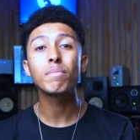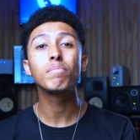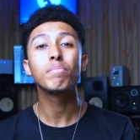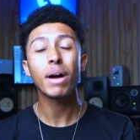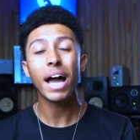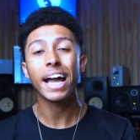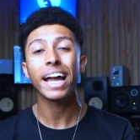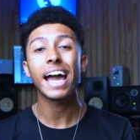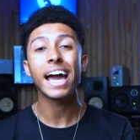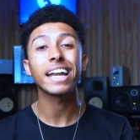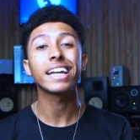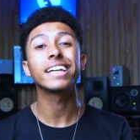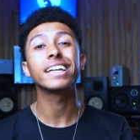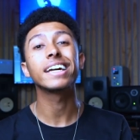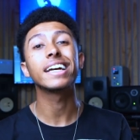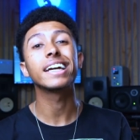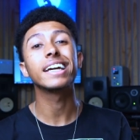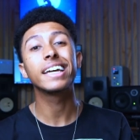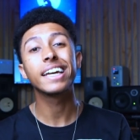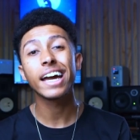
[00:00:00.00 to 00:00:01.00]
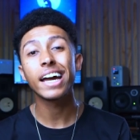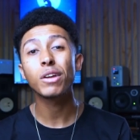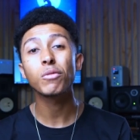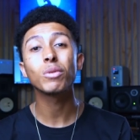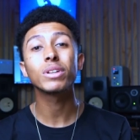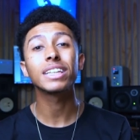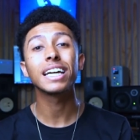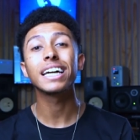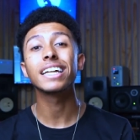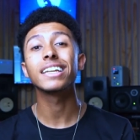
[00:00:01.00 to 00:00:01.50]
back at it again
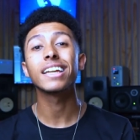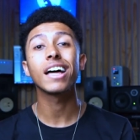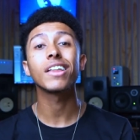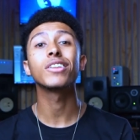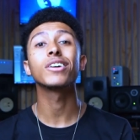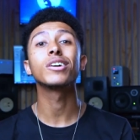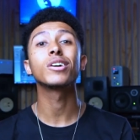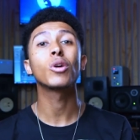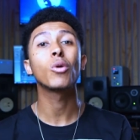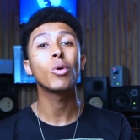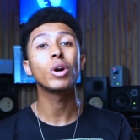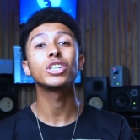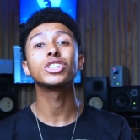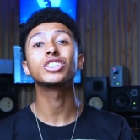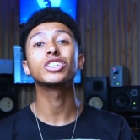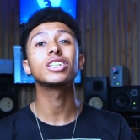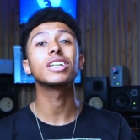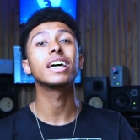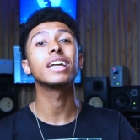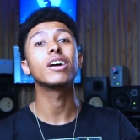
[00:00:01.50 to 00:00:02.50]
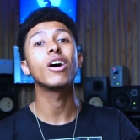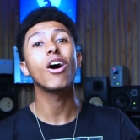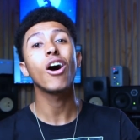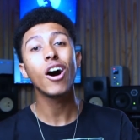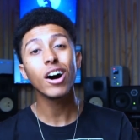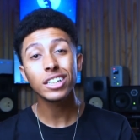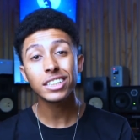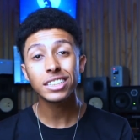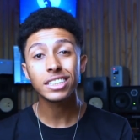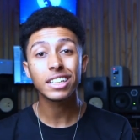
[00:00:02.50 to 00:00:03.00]
with another question and
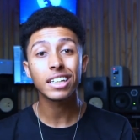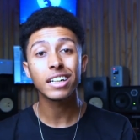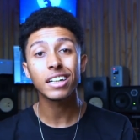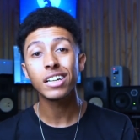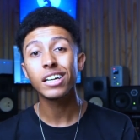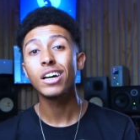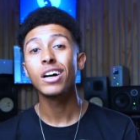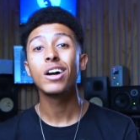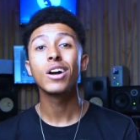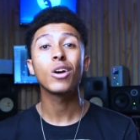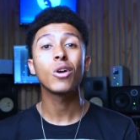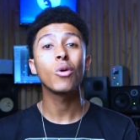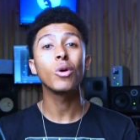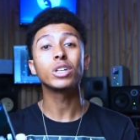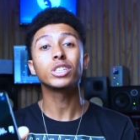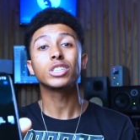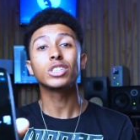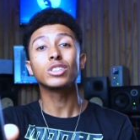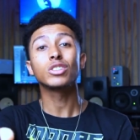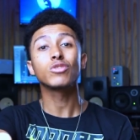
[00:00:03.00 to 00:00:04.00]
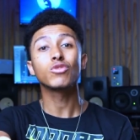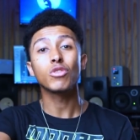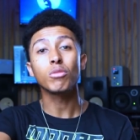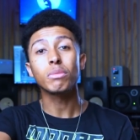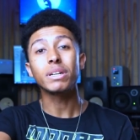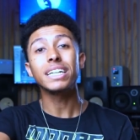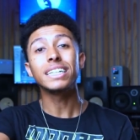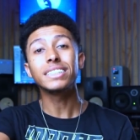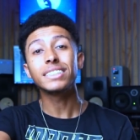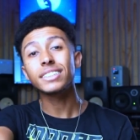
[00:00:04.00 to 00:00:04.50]
answer questions from
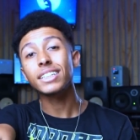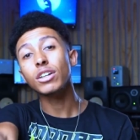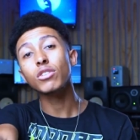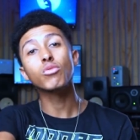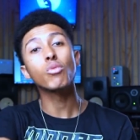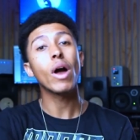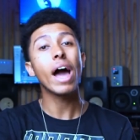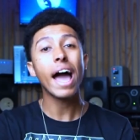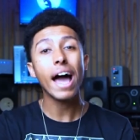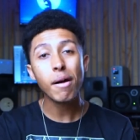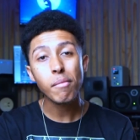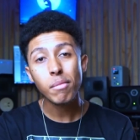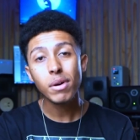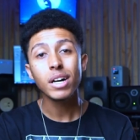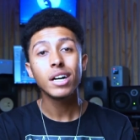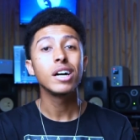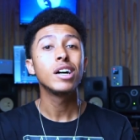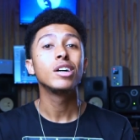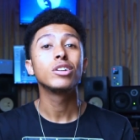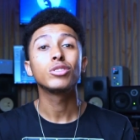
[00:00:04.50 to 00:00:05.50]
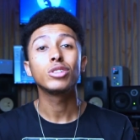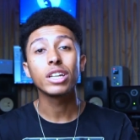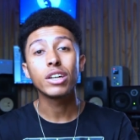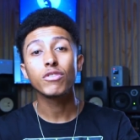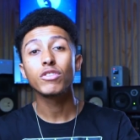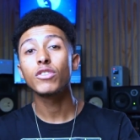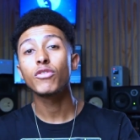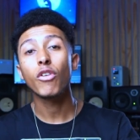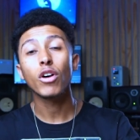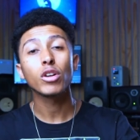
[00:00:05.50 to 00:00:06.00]
Instagram. So
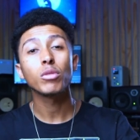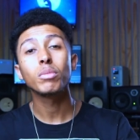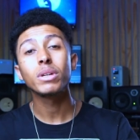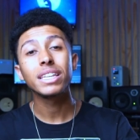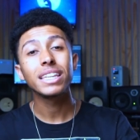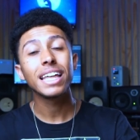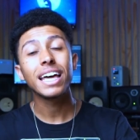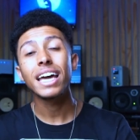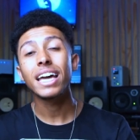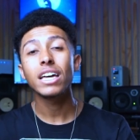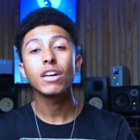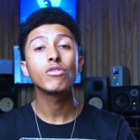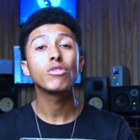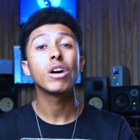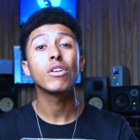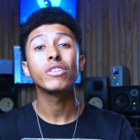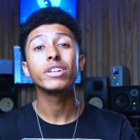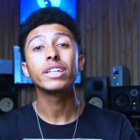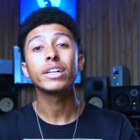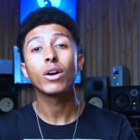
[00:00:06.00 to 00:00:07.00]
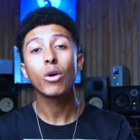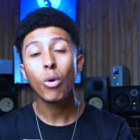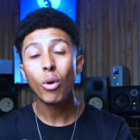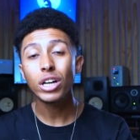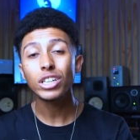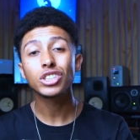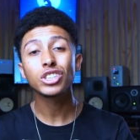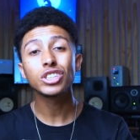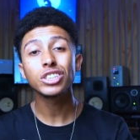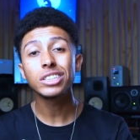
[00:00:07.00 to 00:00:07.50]
definitely follow me there if you have any
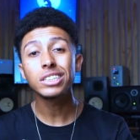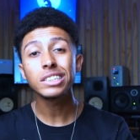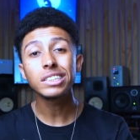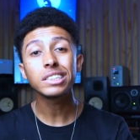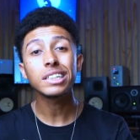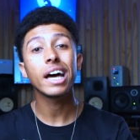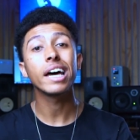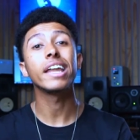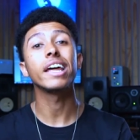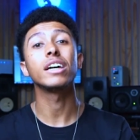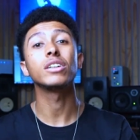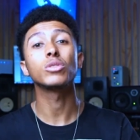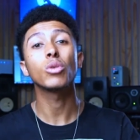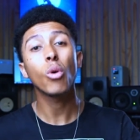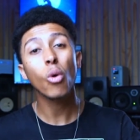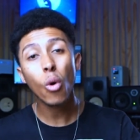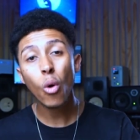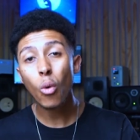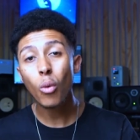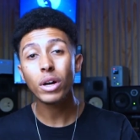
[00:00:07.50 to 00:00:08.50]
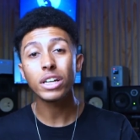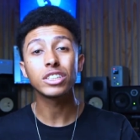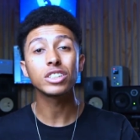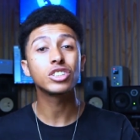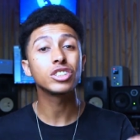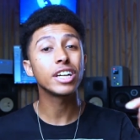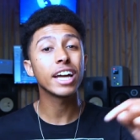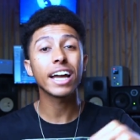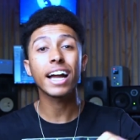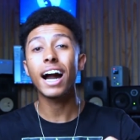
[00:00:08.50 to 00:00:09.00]
questions. And as always,
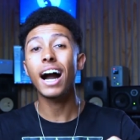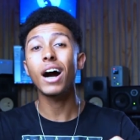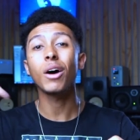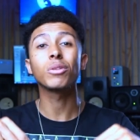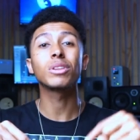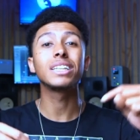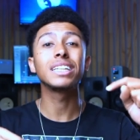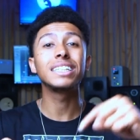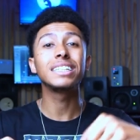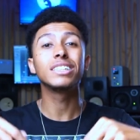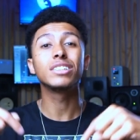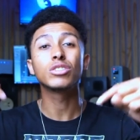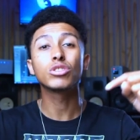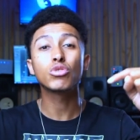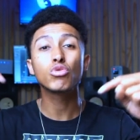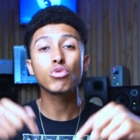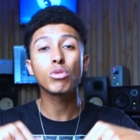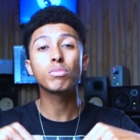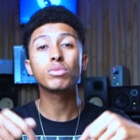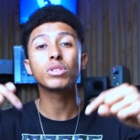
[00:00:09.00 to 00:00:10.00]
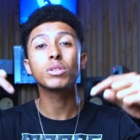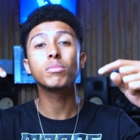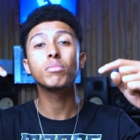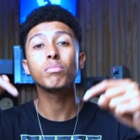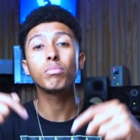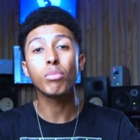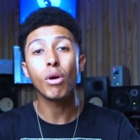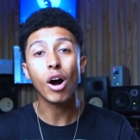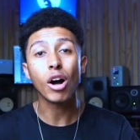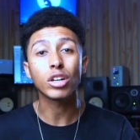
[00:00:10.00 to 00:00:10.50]
check out the description
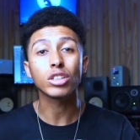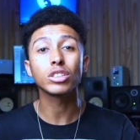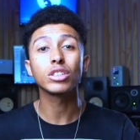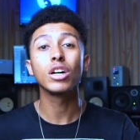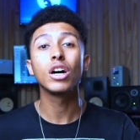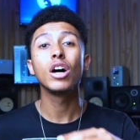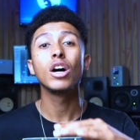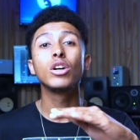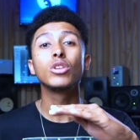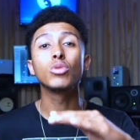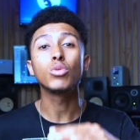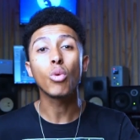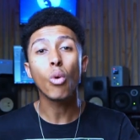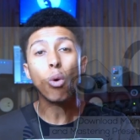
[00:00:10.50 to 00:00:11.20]
box to